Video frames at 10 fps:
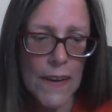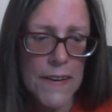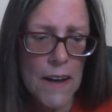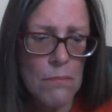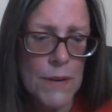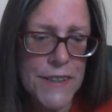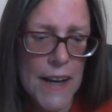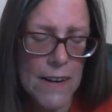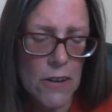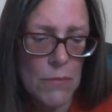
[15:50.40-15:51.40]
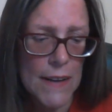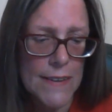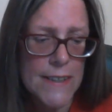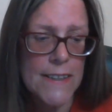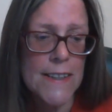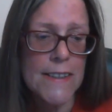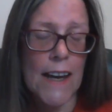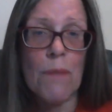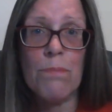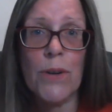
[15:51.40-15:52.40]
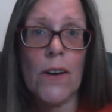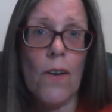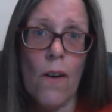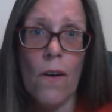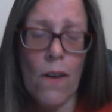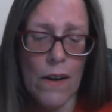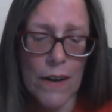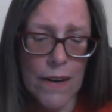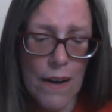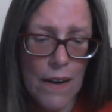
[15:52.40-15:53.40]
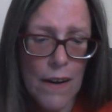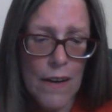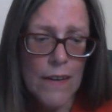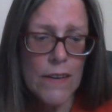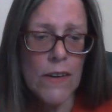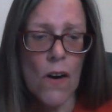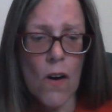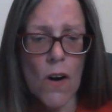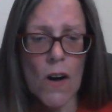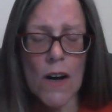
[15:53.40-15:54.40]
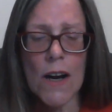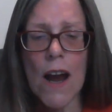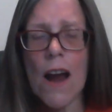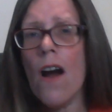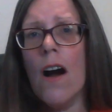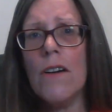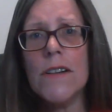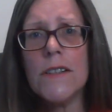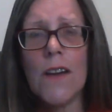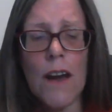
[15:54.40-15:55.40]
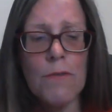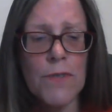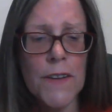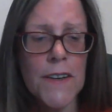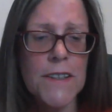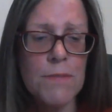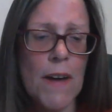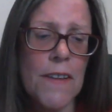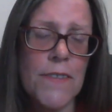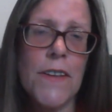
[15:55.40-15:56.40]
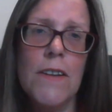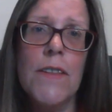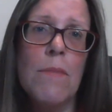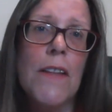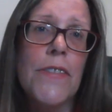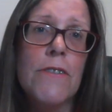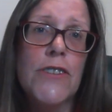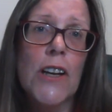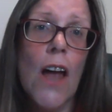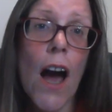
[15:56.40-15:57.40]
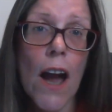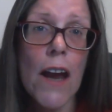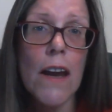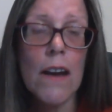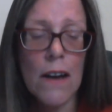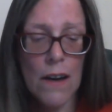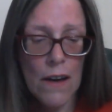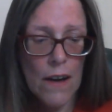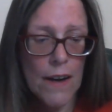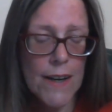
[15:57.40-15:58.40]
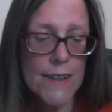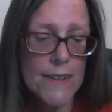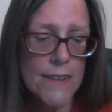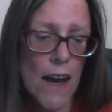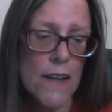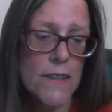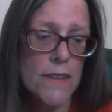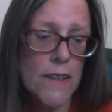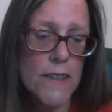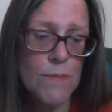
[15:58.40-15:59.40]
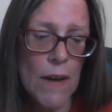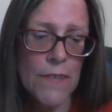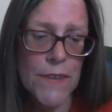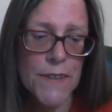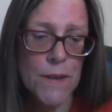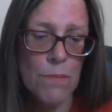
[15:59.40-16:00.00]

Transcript: Number 10 on my list is Capricorn. Your horoscope for this month, the month of July, it says this month is